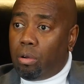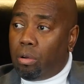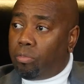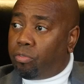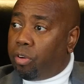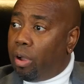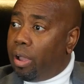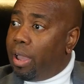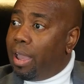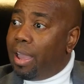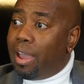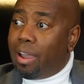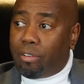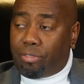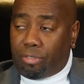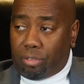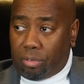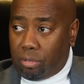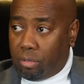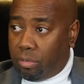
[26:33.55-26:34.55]

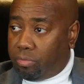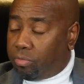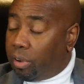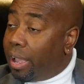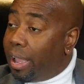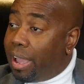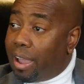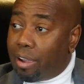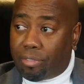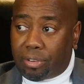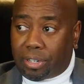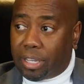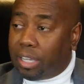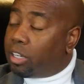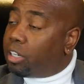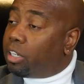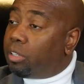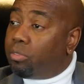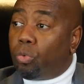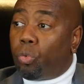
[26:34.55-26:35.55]
forever, they
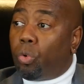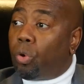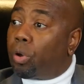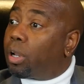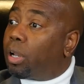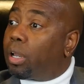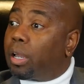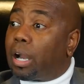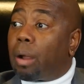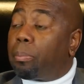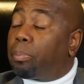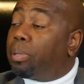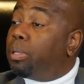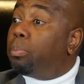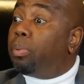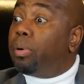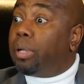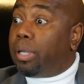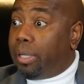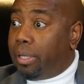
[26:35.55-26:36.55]
didn't even want to let our
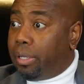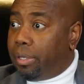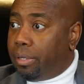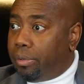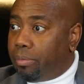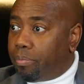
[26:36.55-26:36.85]
people in.